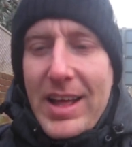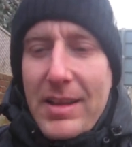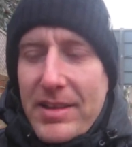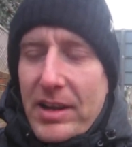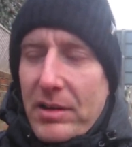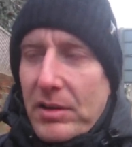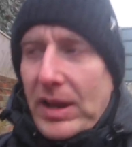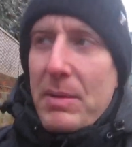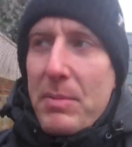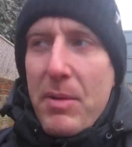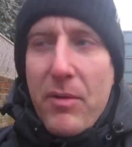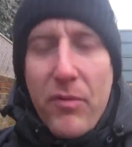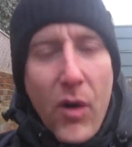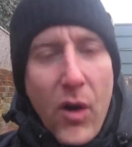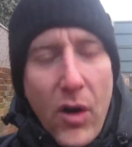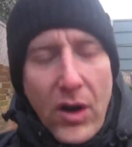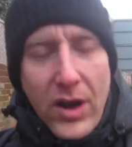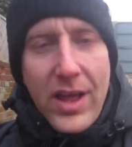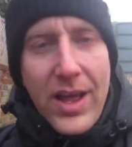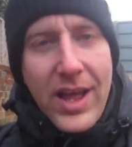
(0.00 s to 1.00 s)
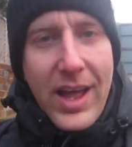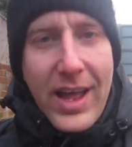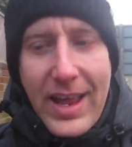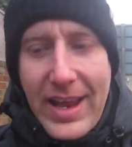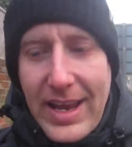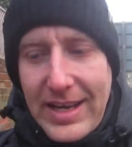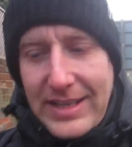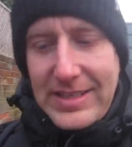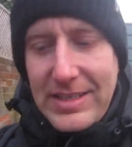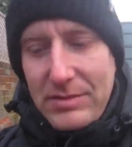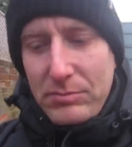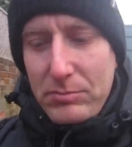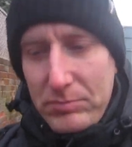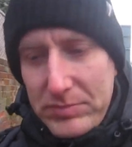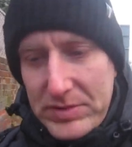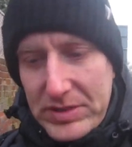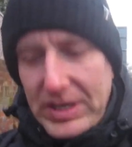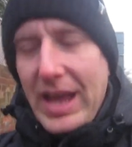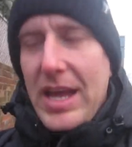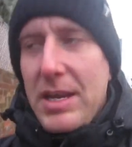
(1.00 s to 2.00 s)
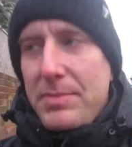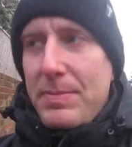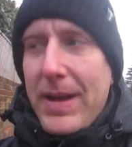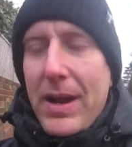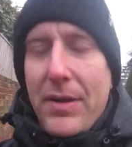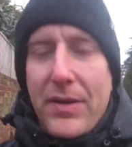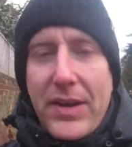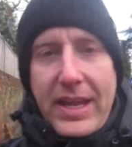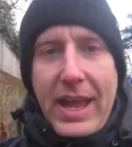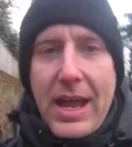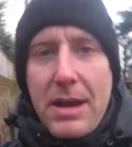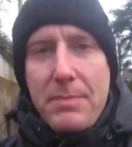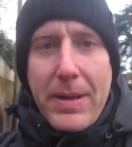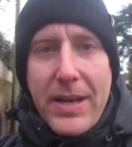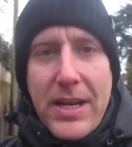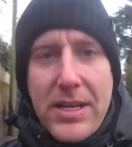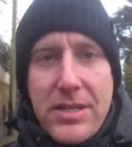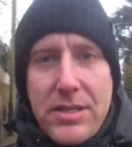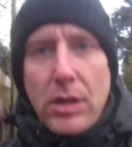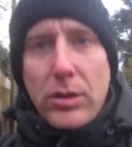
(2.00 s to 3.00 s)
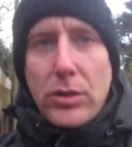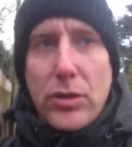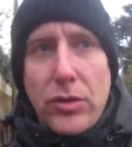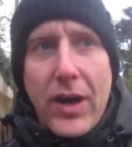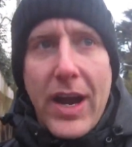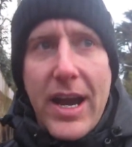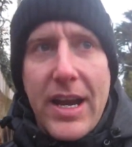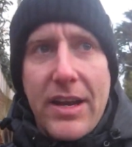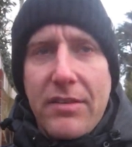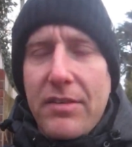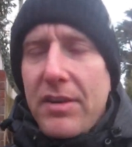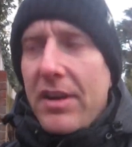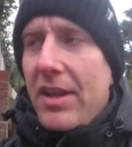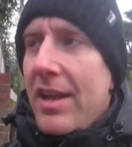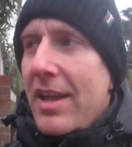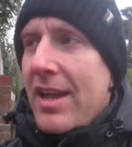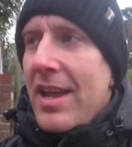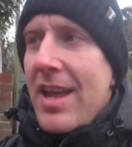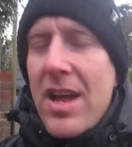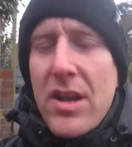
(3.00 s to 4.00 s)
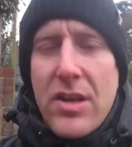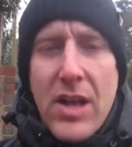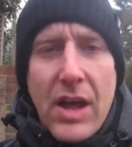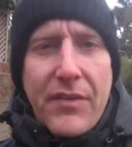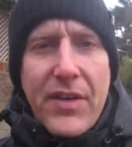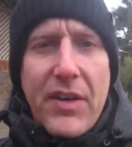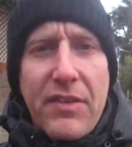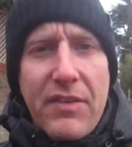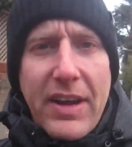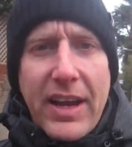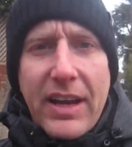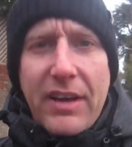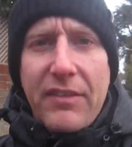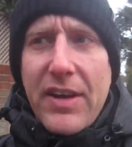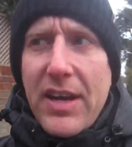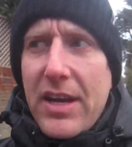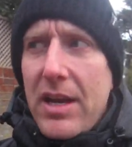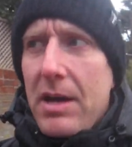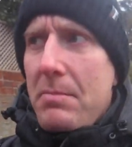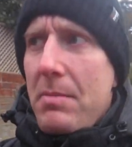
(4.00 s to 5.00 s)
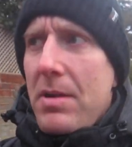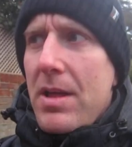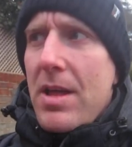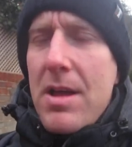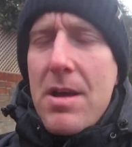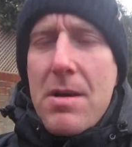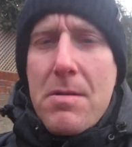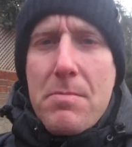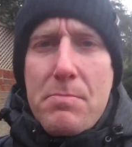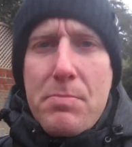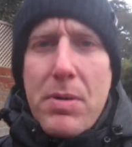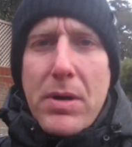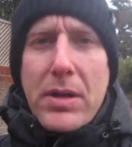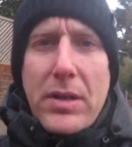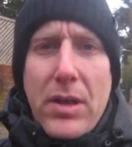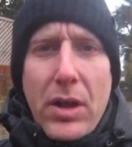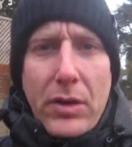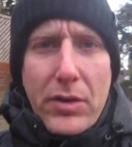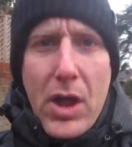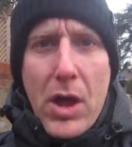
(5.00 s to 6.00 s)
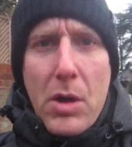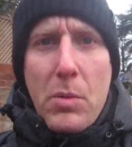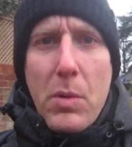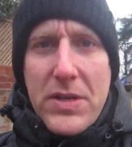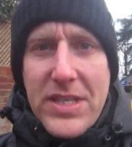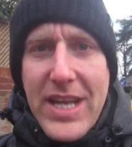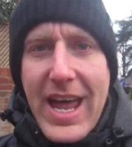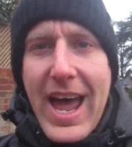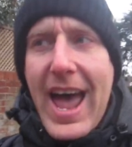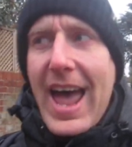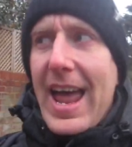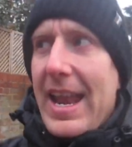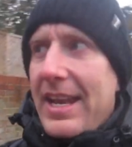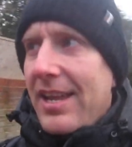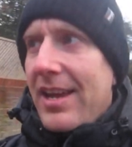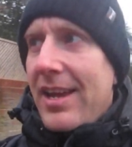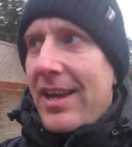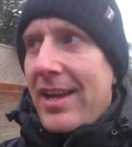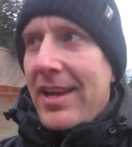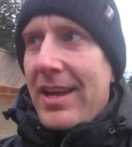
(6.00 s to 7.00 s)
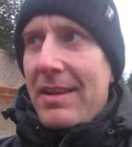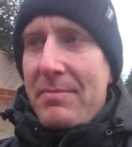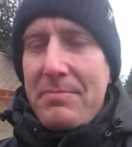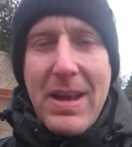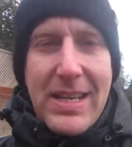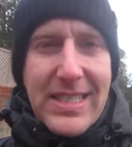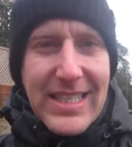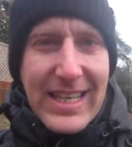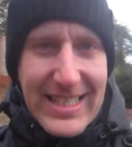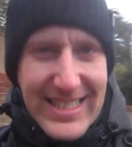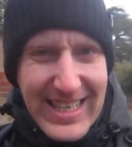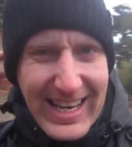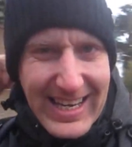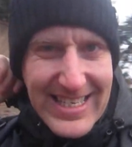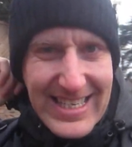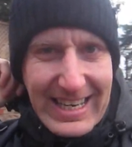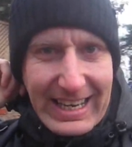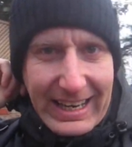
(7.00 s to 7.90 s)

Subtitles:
Don't get me wrong, it scares me now and again being a sole trader and not having a regular income, but not knowing what's ahead makes it exciting.